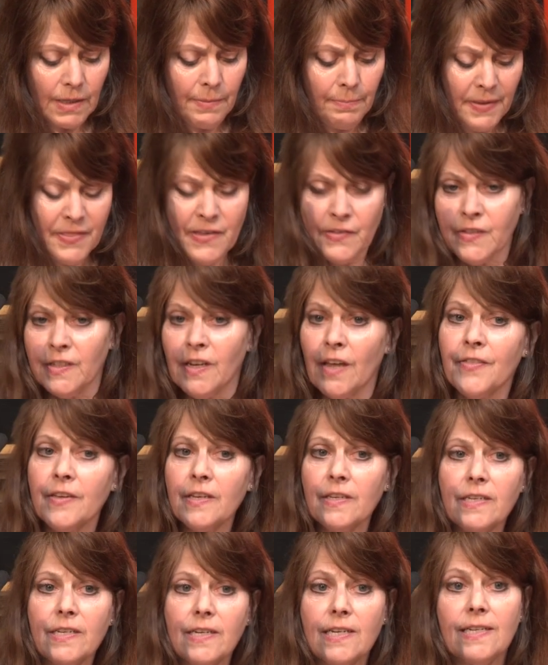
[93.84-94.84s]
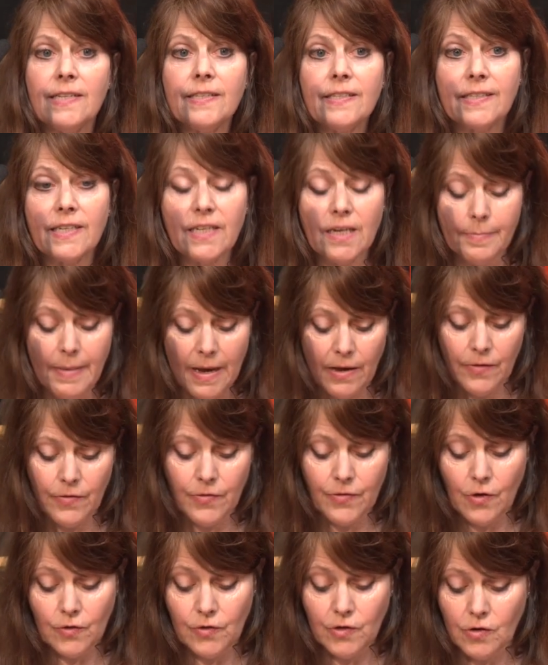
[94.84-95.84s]
But there's nothing nihilistic
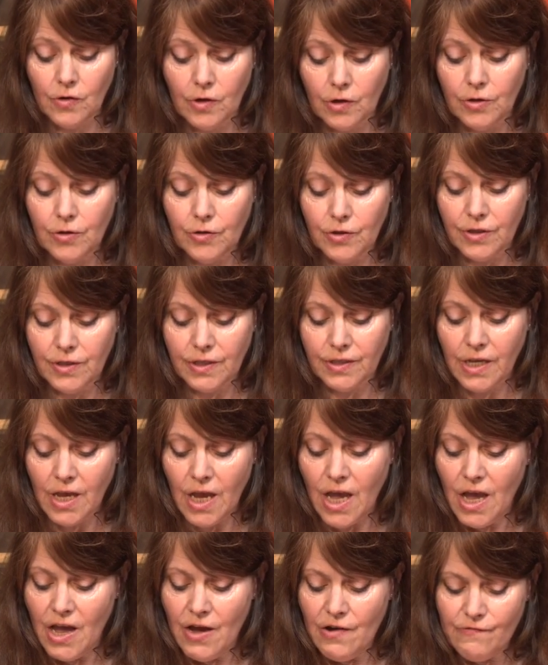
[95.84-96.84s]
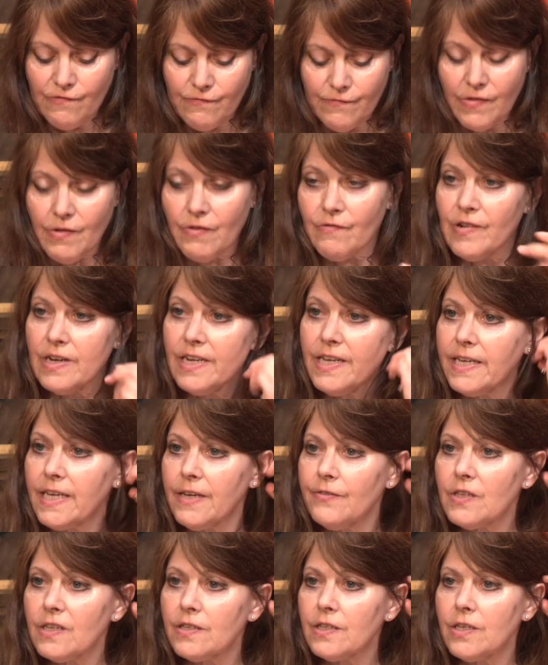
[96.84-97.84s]
about those conclusions. Really, it
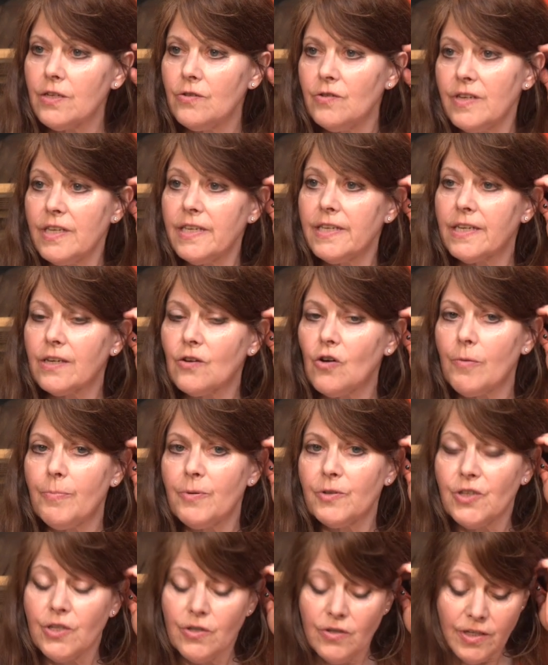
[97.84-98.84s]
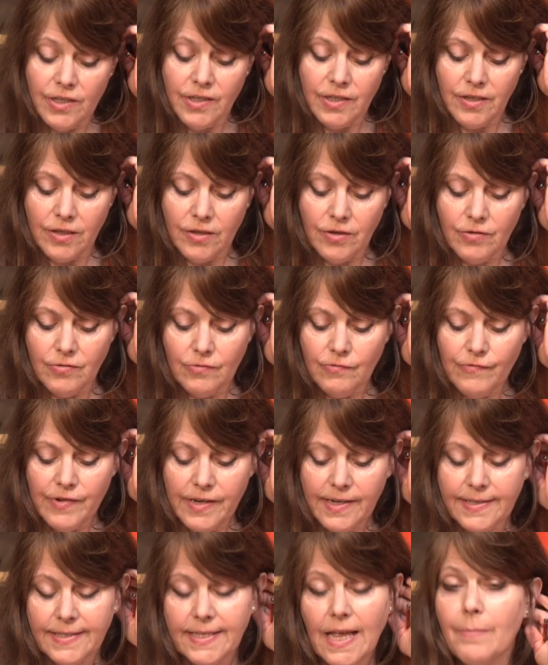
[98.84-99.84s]
gives us a unique opportunity to
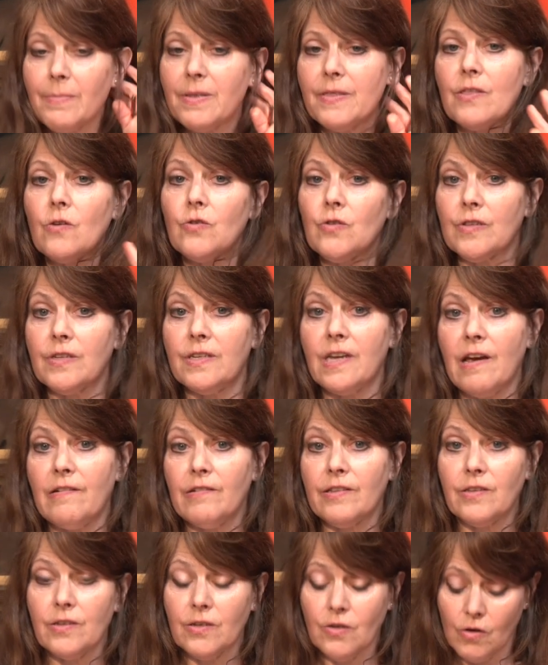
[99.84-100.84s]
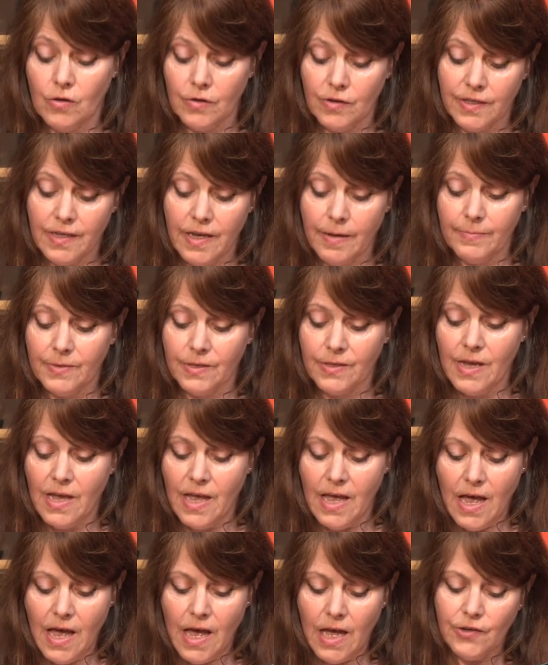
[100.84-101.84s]
re-examine those inherited concepts
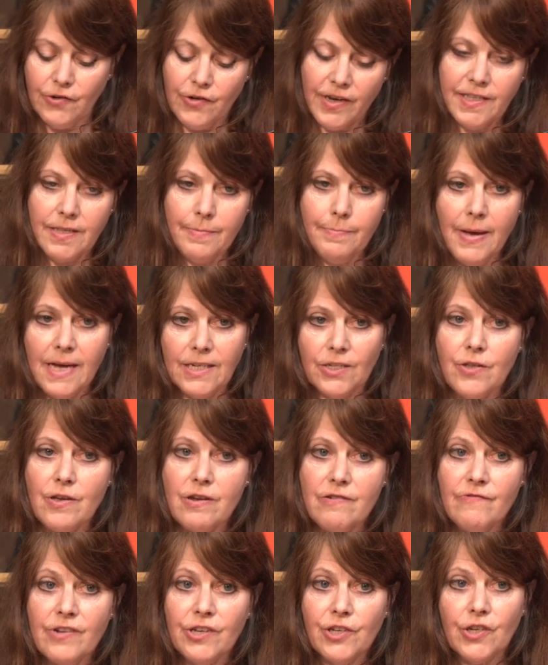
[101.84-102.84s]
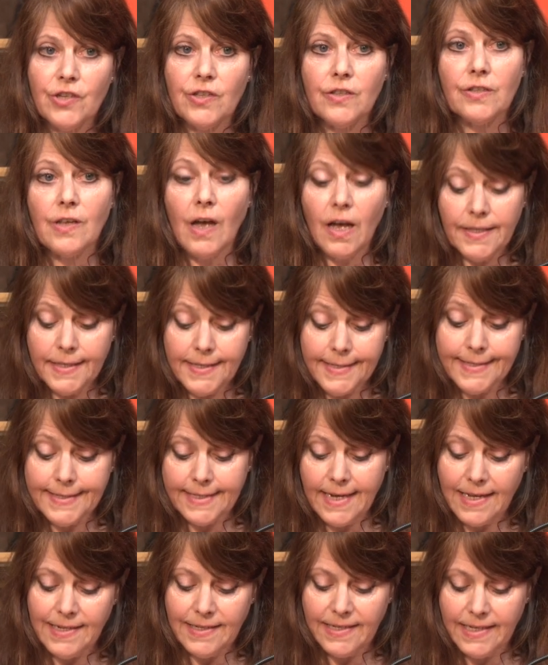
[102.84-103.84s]
and trace them back to their origins,
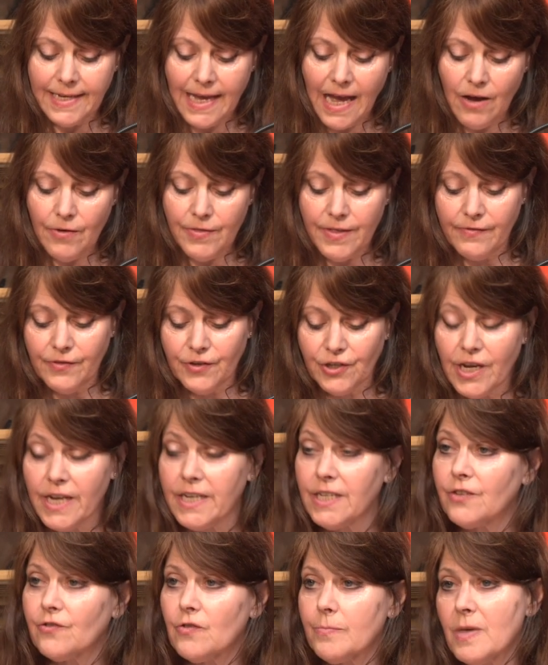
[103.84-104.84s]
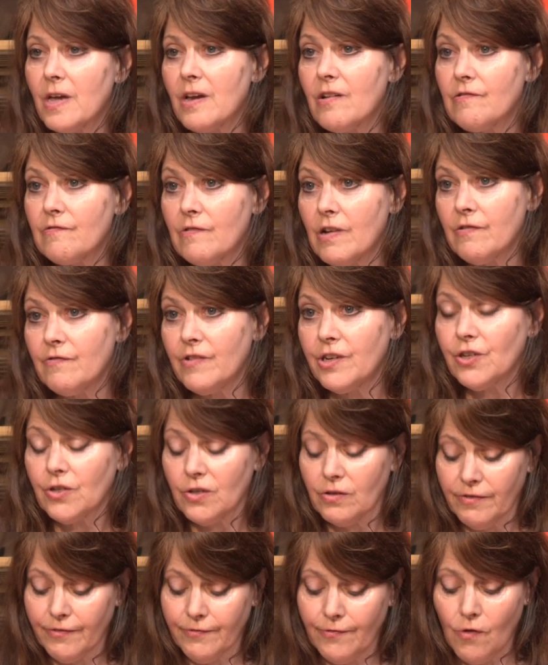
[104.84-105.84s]
understanding how they've changed from their
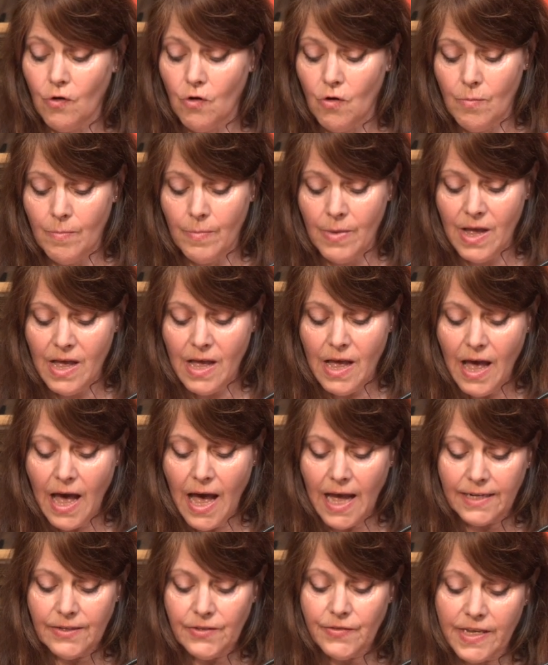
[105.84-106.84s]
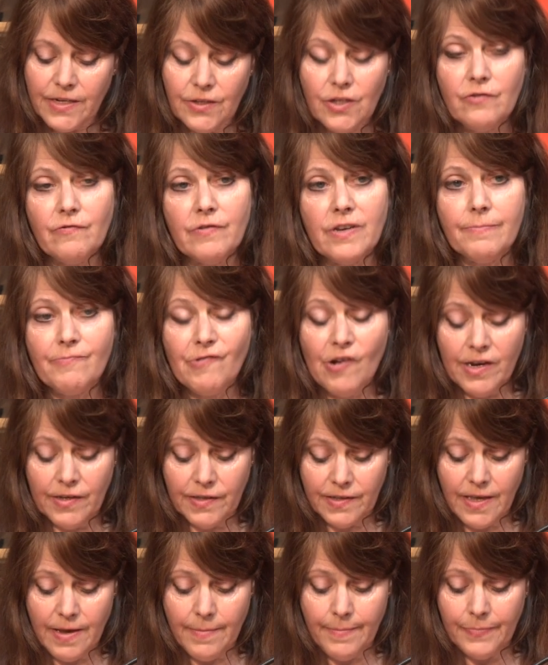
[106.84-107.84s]
original form, and then to
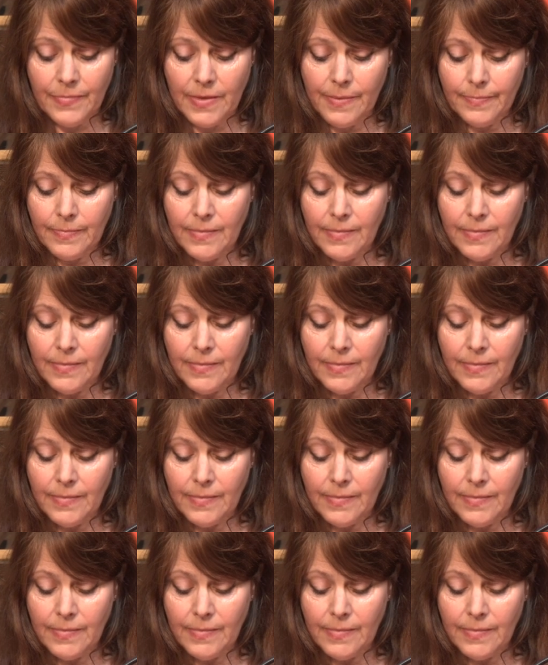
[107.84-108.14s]
reappraise them.